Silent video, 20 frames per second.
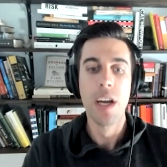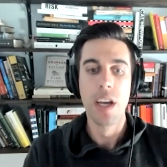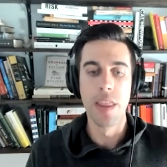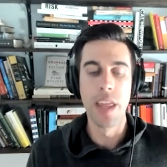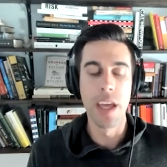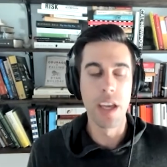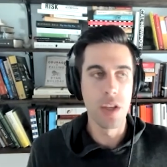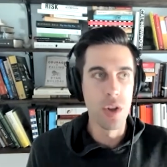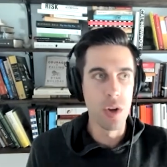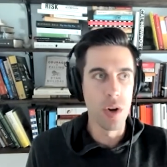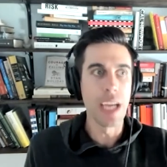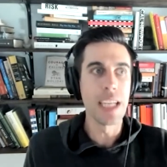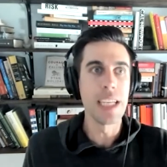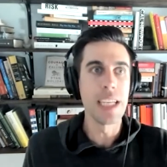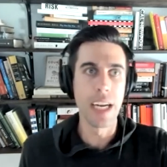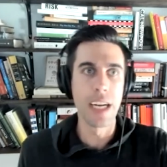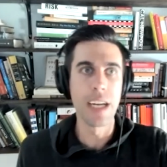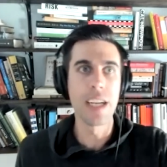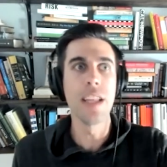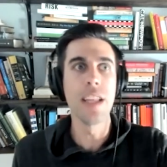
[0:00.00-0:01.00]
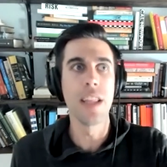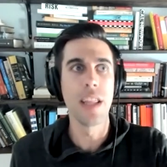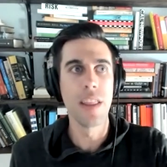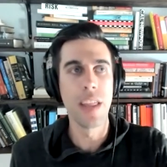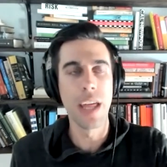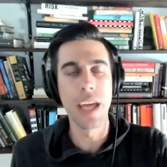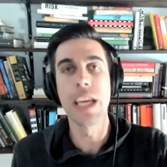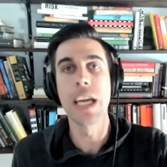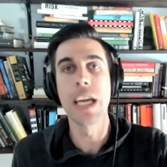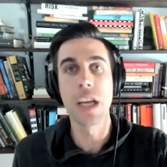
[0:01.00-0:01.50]
that your identity
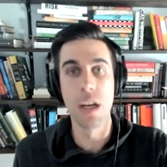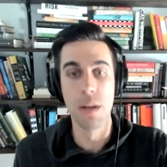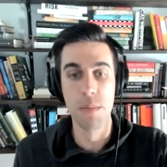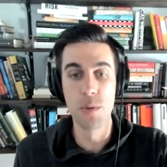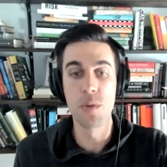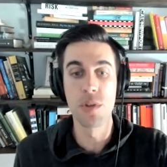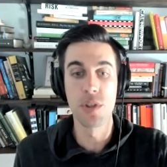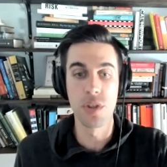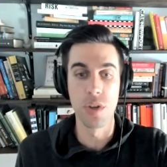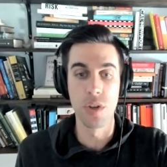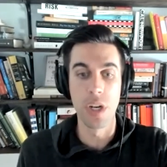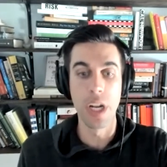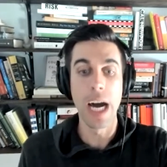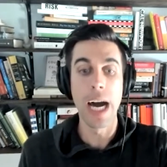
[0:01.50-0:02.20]
that it comes with certain